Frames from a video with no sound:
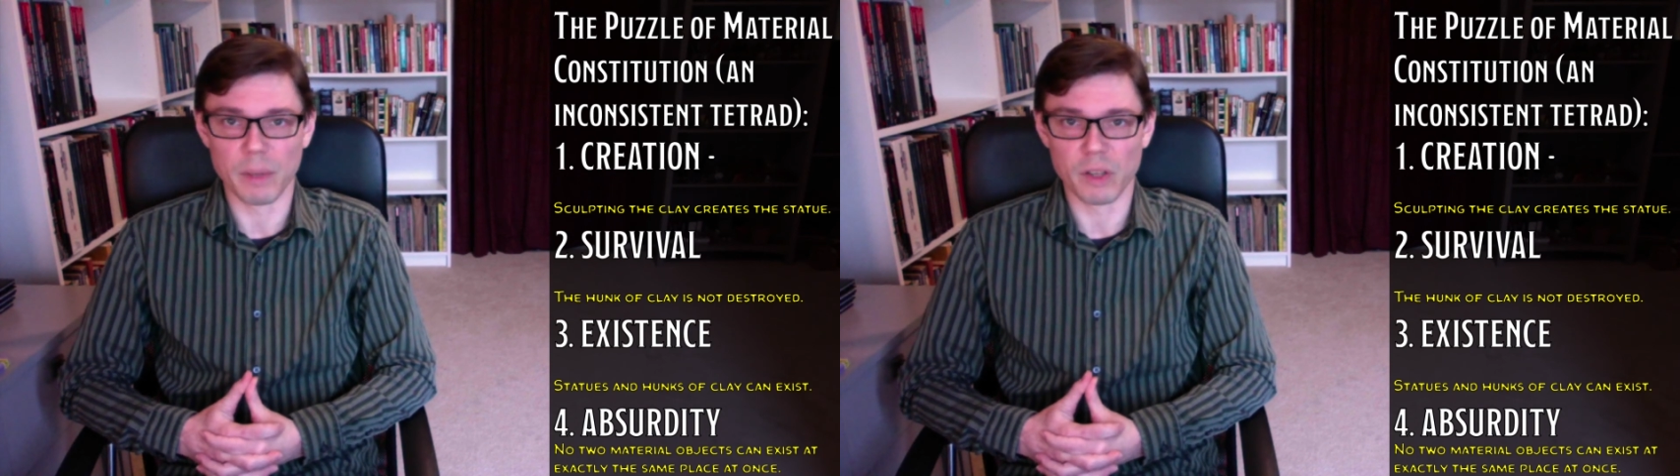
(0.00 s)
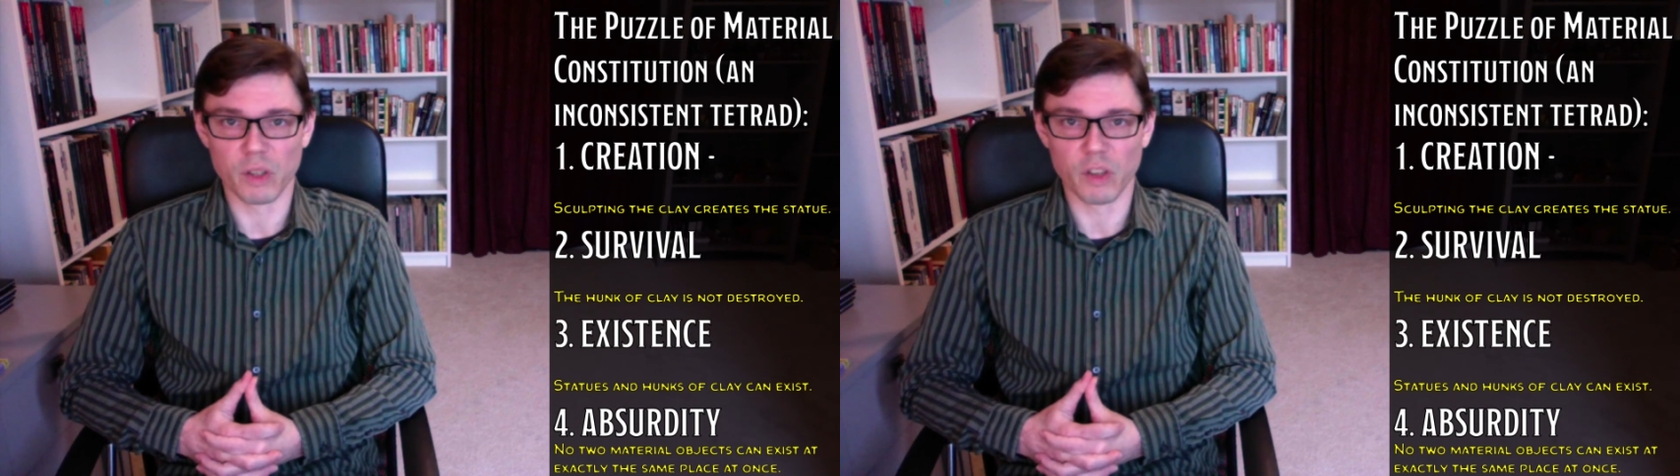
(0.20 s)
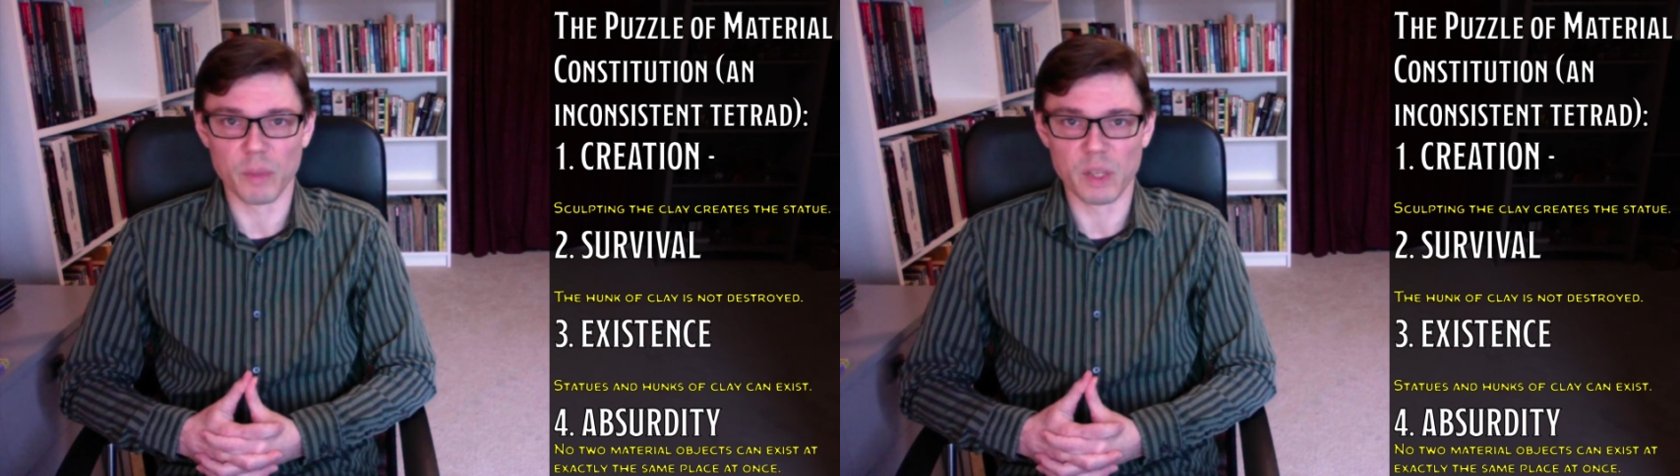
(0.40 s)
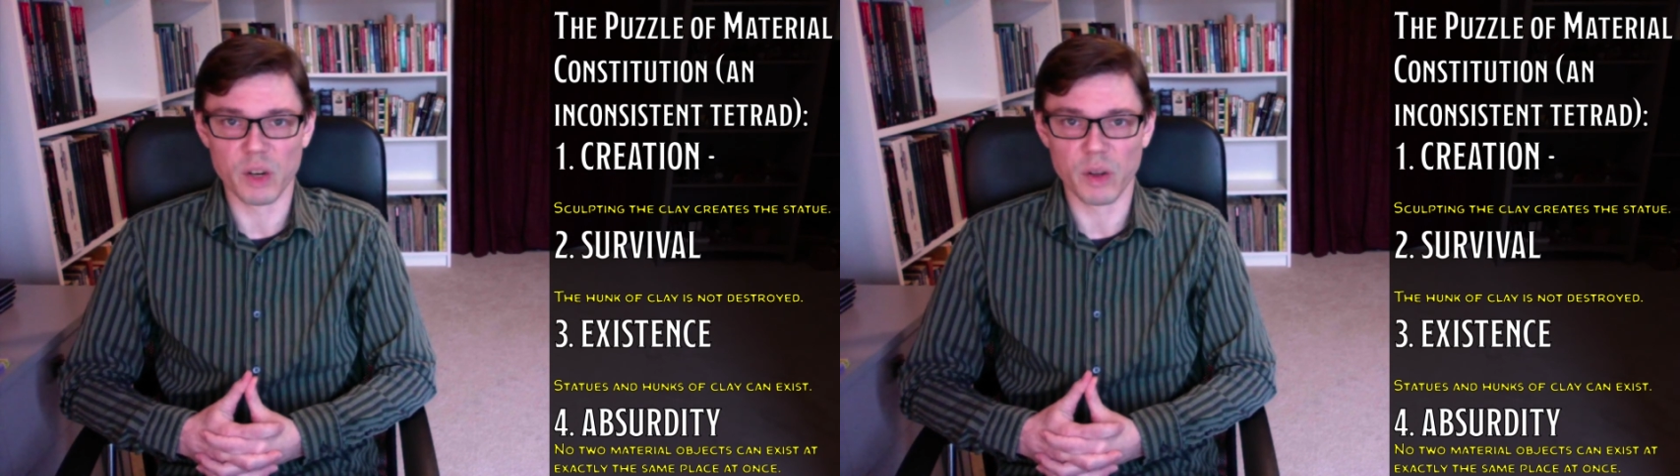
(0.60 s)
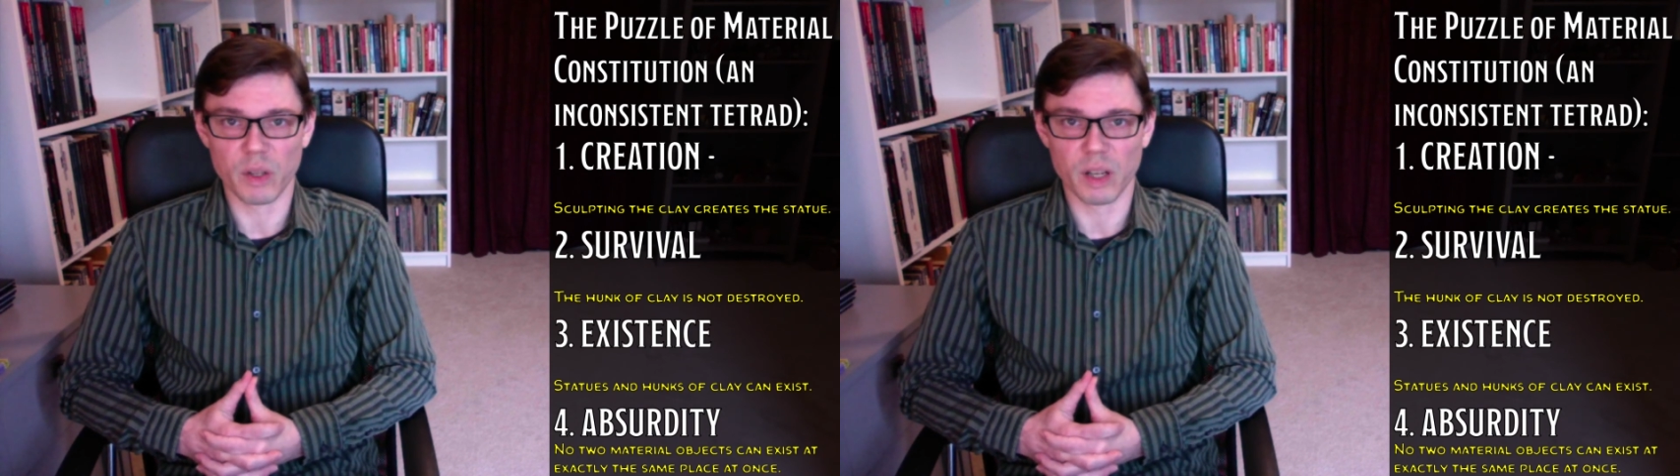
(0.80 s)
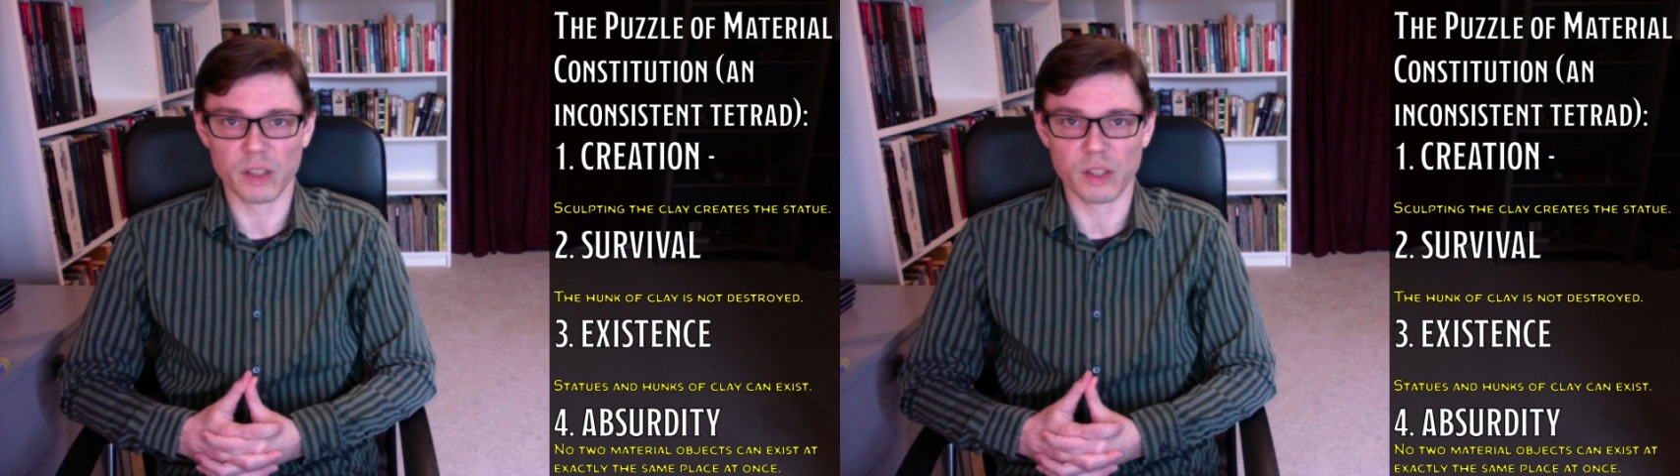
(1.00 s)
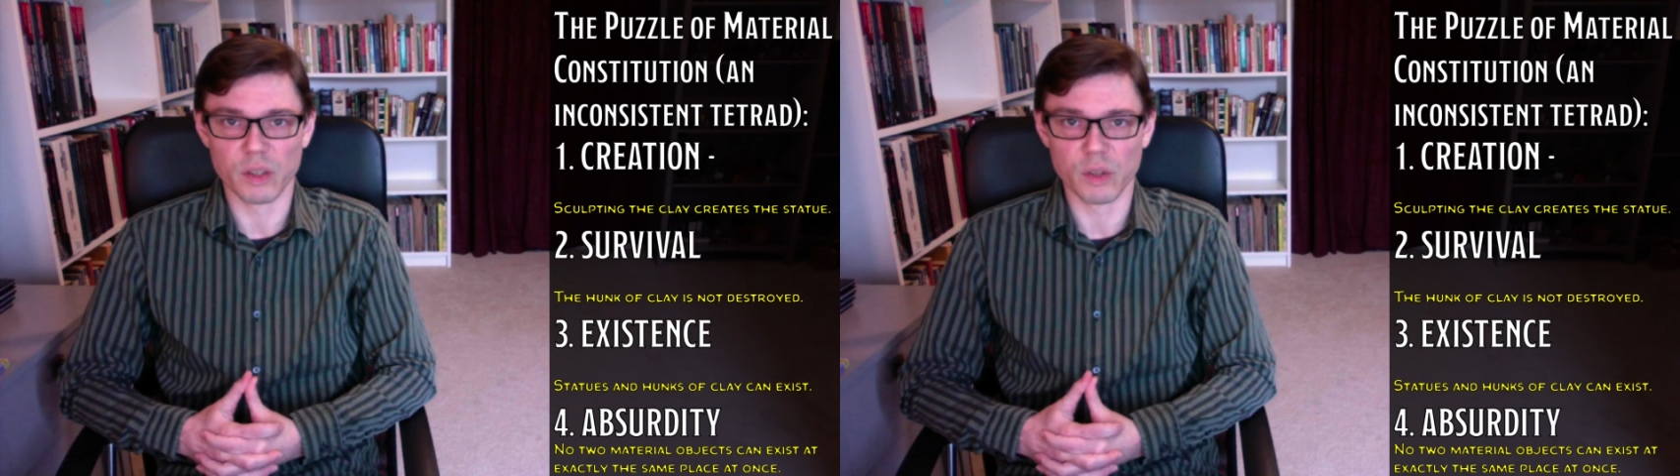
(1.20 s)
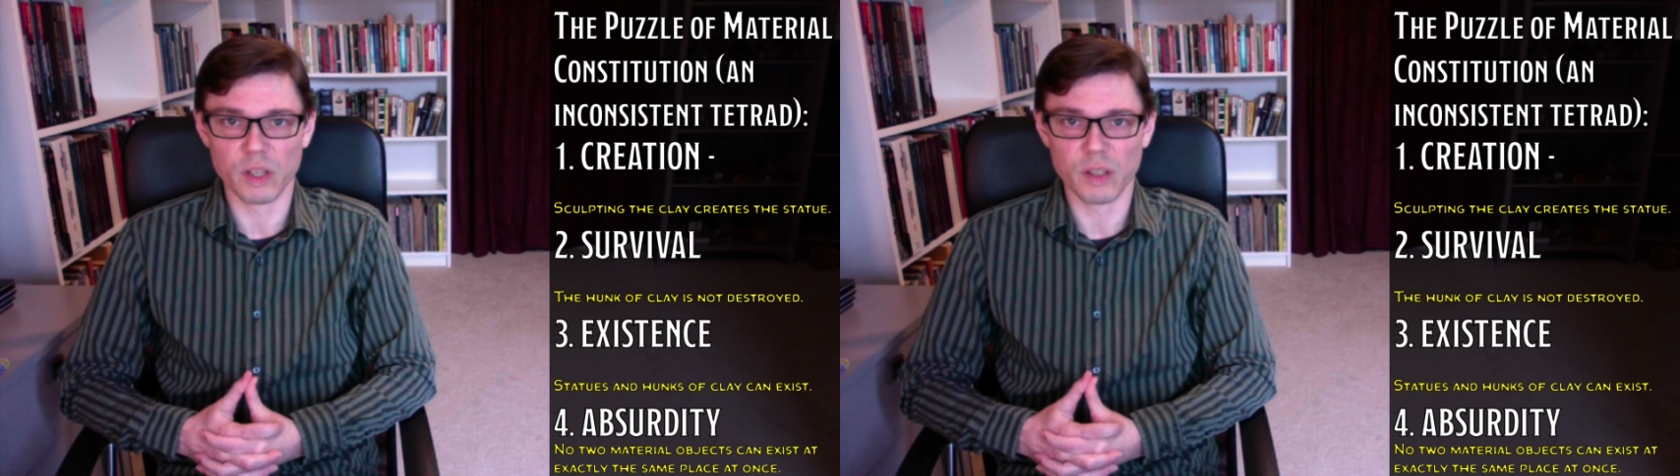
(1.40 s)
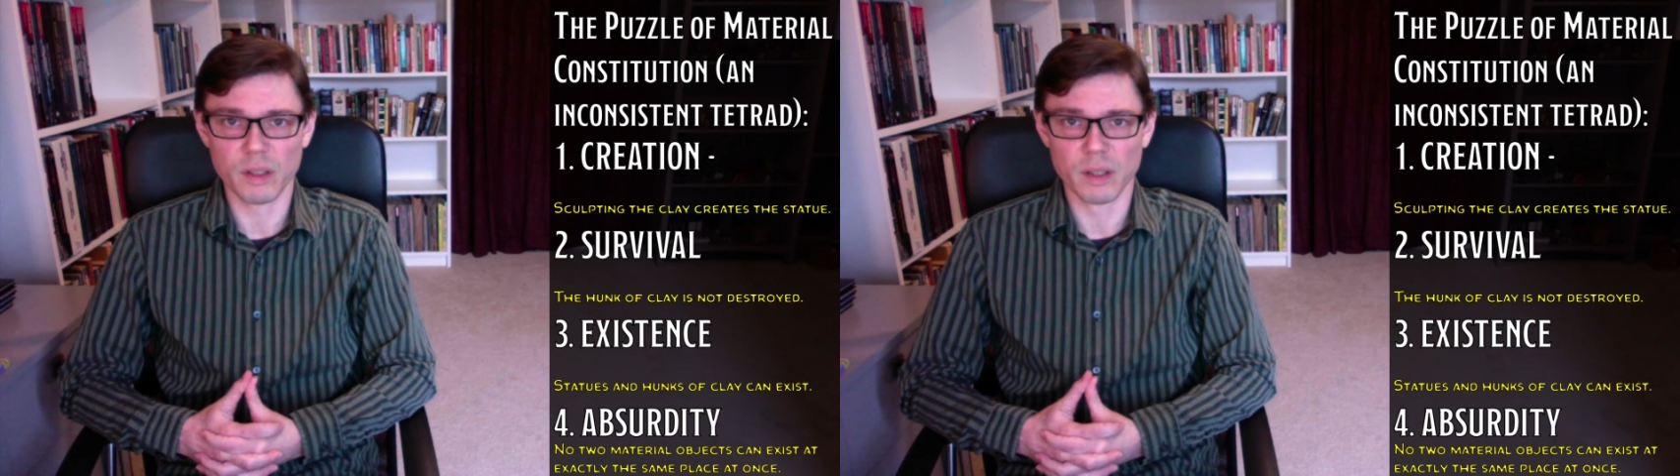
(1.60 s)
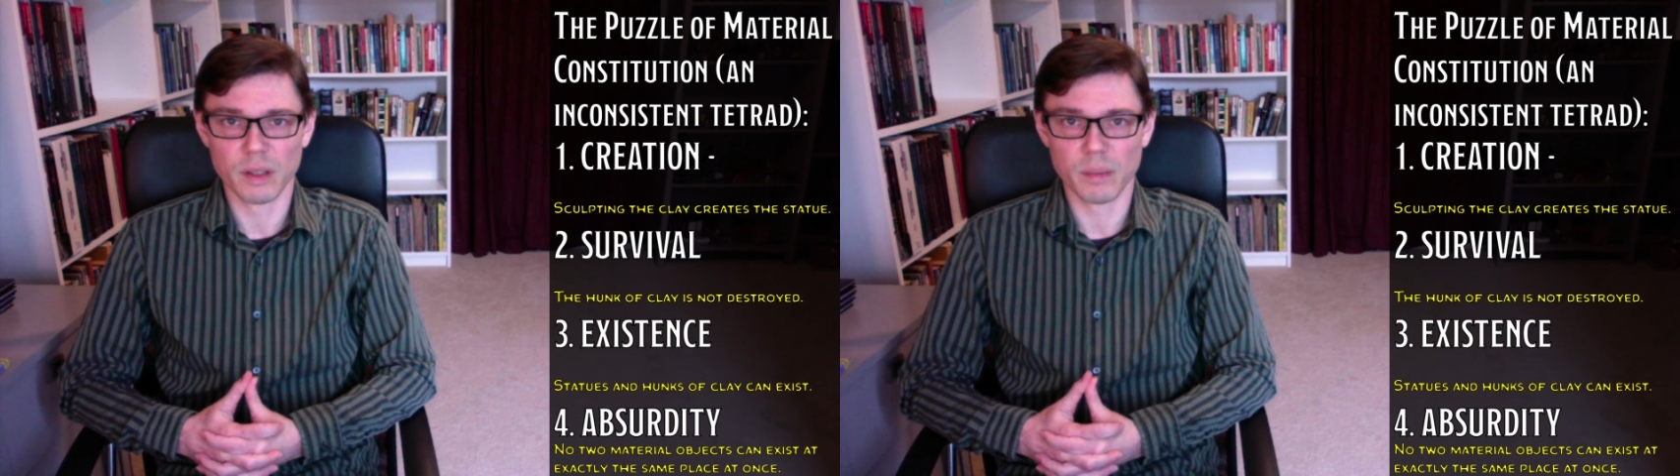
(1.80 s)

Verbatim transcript: puzzle of material constitution,